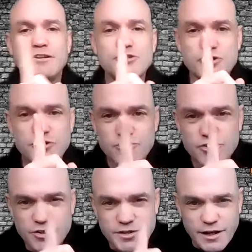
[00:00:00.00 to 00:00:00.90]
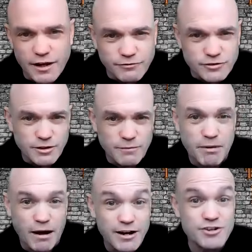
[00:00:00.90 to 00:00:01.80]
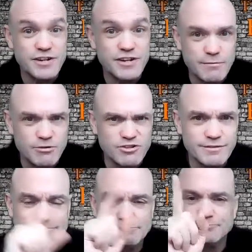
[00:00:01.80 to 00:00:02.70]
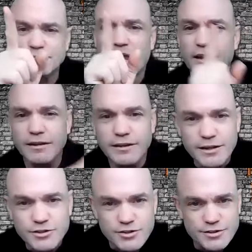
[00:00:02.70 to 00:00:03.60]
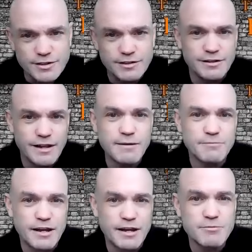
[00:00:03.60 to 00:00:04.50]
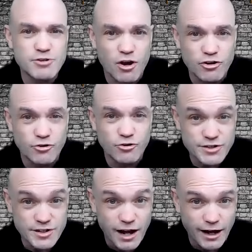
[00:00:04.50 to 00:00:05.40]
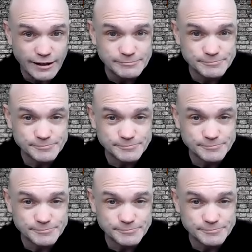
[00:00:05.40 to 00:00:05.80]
Introduce yourself to the buyer's neighbors. Get the neighbors on your side.